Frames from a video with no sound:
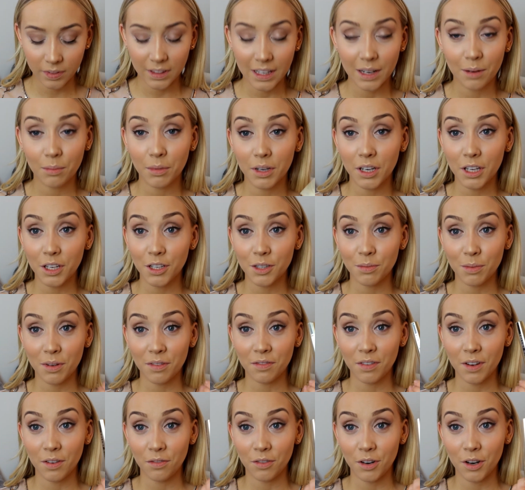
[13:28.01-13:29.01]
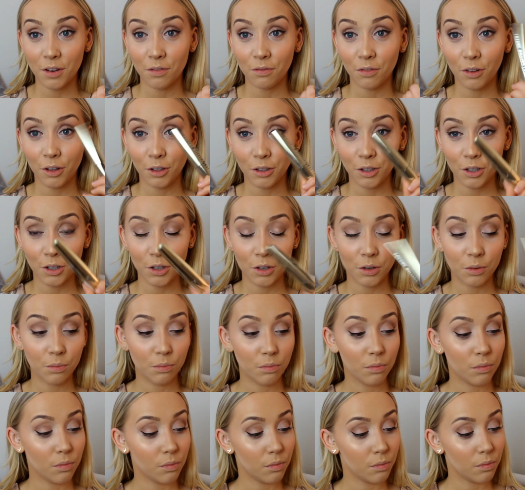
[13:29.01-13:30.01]
Then I'm going to use my favourite
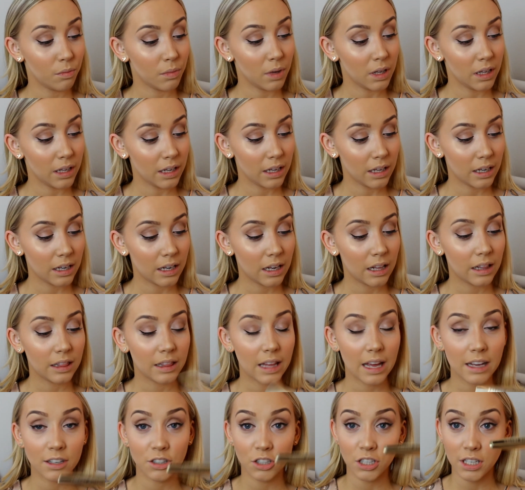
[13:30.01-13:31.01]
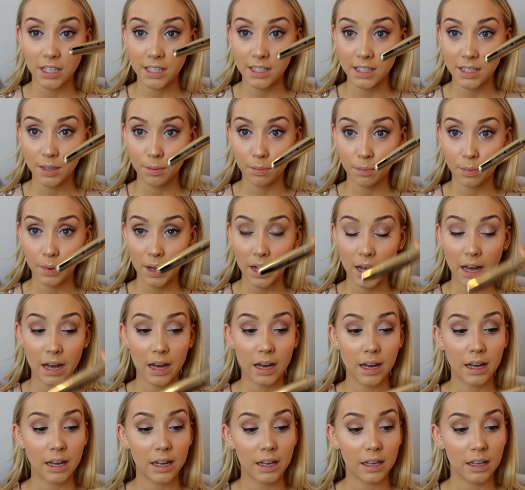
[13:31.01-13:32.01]
Volume Million Lashes
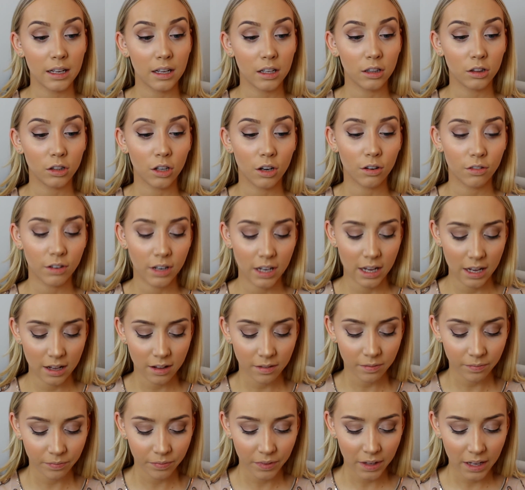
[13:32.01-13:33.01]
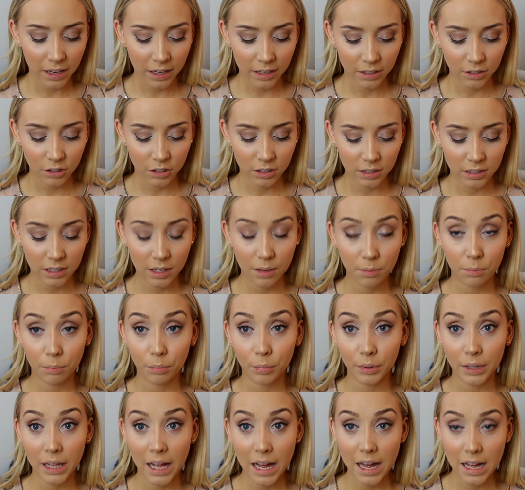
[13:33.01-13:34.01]
by L'Oreal, just in
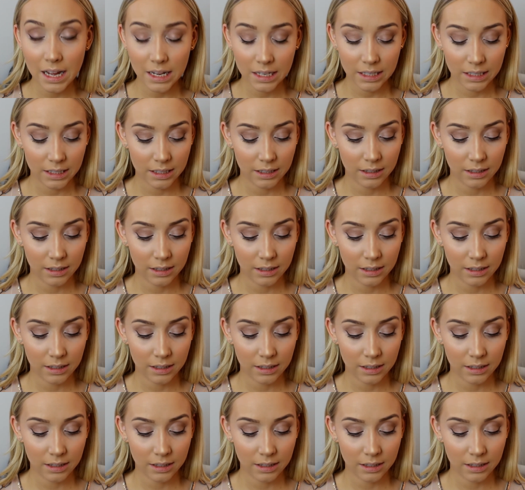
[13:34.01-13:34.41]
black.